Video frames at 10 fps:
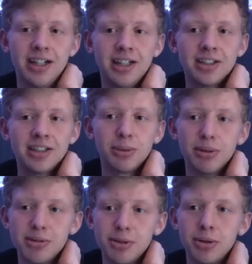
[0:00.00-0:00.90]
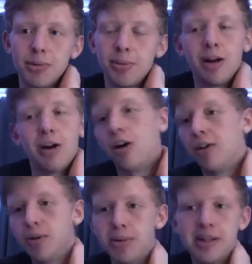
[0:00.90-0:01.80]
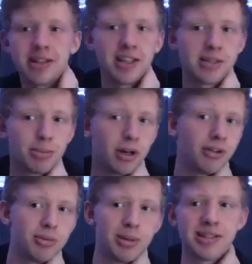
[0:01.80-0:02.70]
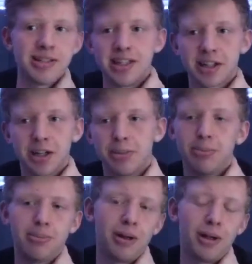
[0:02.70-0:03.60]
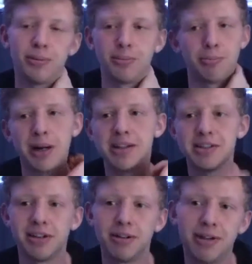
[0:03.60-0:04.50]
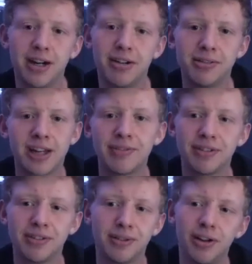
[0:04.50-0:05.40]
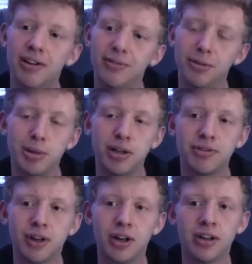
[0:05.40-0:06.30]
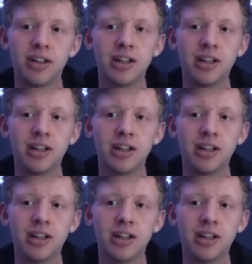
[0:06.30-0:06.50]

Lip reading: So we were talking a bit like, oh, have you been to this bar? Have you been to this club? Like bantering around, having a bit of fun.